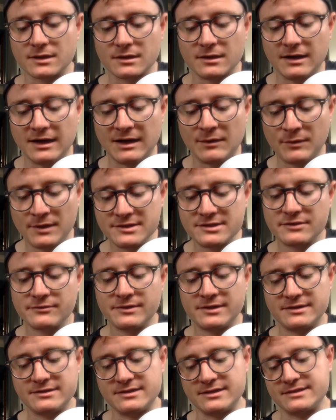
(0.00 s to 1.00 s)
I want to
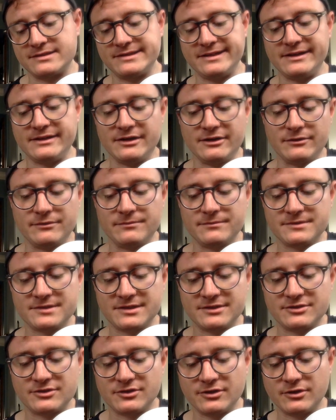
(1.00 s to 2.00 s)
rent a tuxedo,
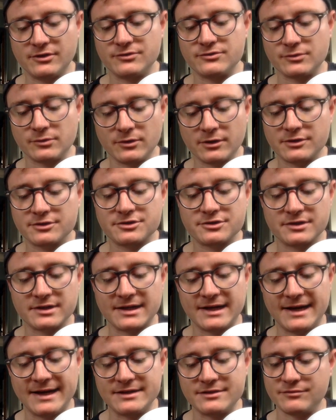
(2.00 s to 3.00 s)
since those orchestra
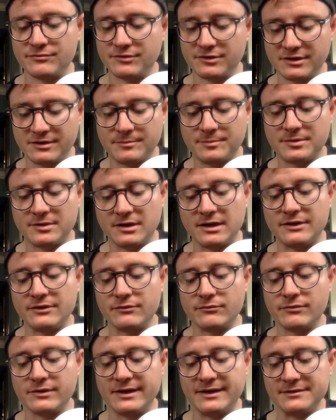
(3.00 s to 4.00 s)
guys really put on
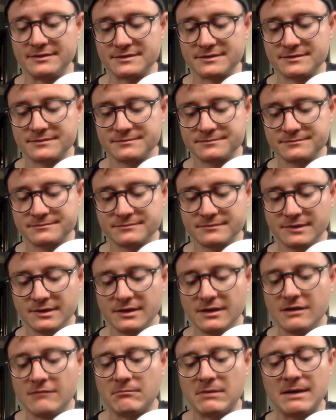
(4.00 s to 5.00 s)
the Ritz.
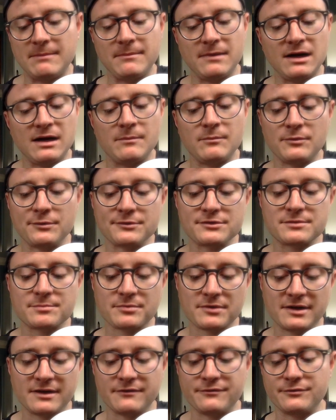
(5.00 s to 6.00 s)
My mom won't
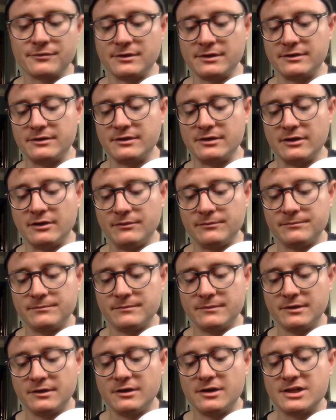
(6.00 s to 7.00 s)
spring for it, though,
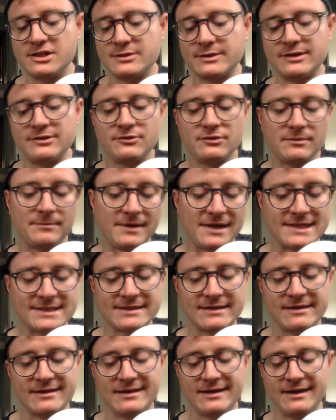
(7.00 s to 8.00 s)
so I do the best
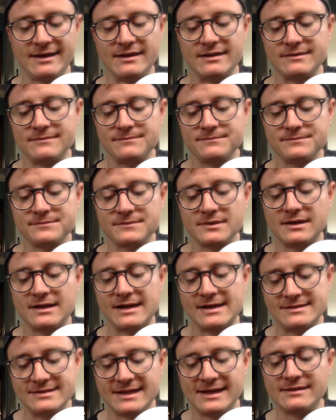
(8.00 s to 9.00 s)
I can.
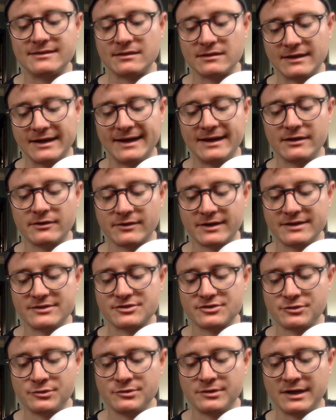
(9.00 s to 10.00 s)
I take the light gray
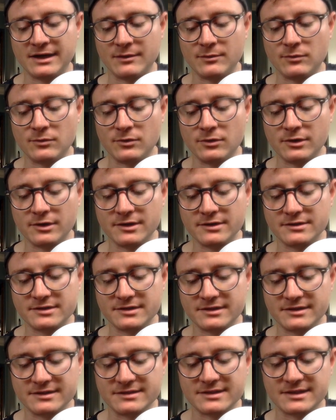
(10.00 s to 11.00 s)
suit I wore to
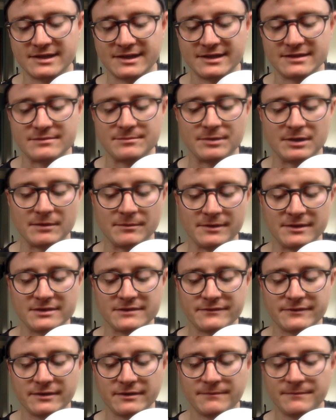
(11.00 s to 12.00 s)
this kid's bar
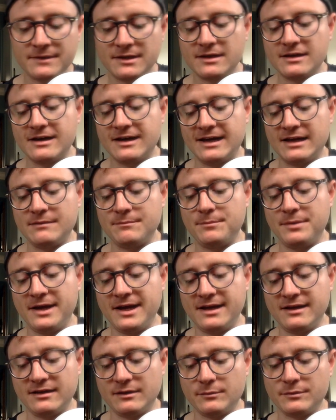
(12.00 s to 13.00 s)
mitzvah and
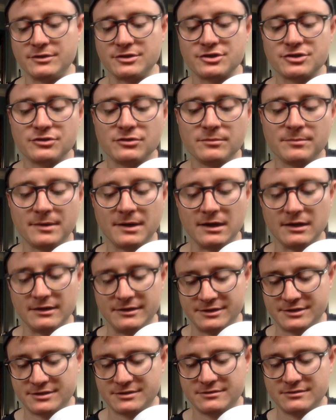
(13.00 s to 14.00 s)
paint it with shoe
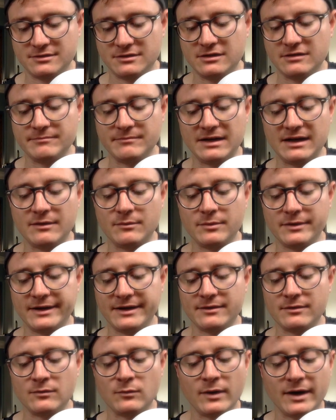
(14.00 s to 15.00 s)
polish. My
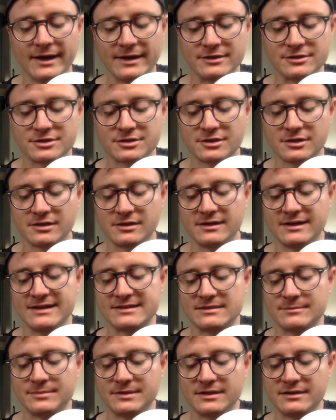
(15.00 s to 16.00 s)
white shirt has
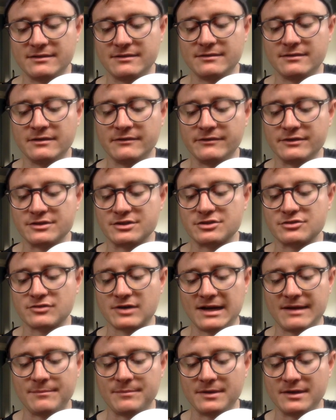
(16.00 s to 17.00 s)
a bit of a
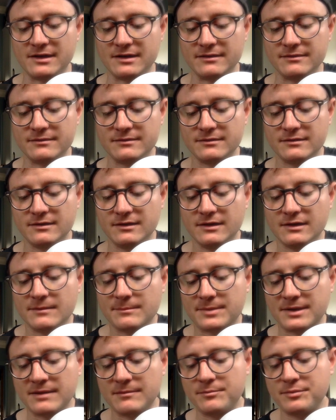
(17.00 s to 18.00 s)
stripe in it,
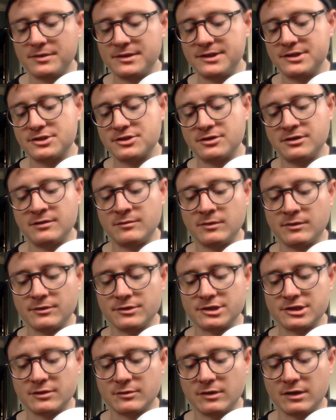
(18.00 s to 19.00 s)
but I'm pretty sure it won't
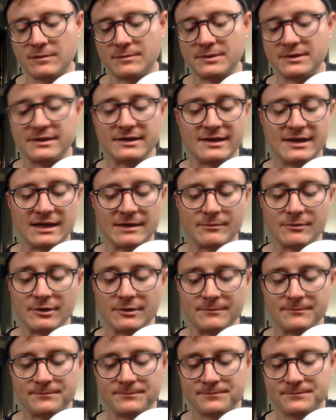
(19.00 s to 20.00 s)
show up on the
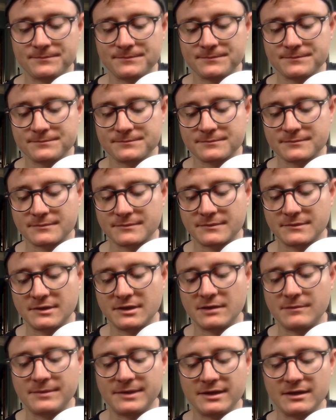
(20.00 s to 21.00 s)
camera.
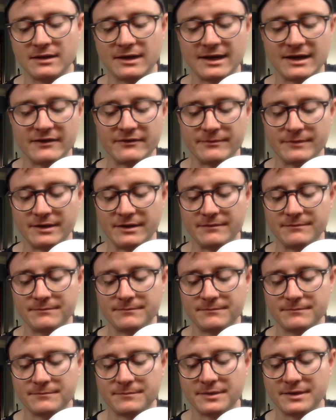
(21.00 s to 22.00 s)
There'll be a lot of me,
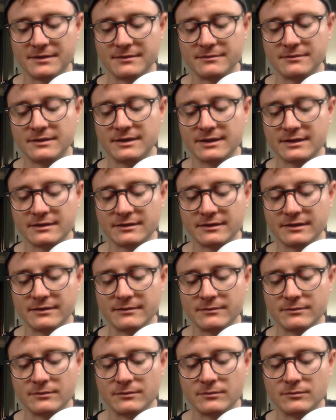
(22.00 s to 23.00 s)
but
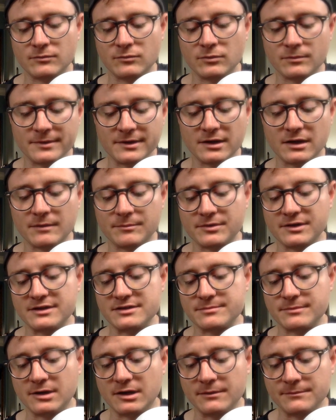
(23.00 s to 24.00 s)
luckily, we'll be all pretty
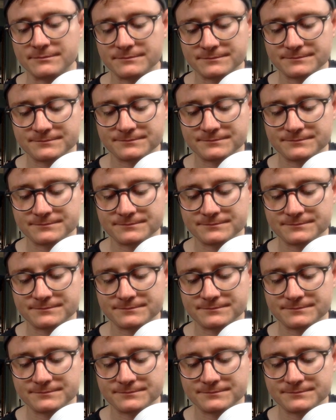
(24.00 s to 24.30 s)
small.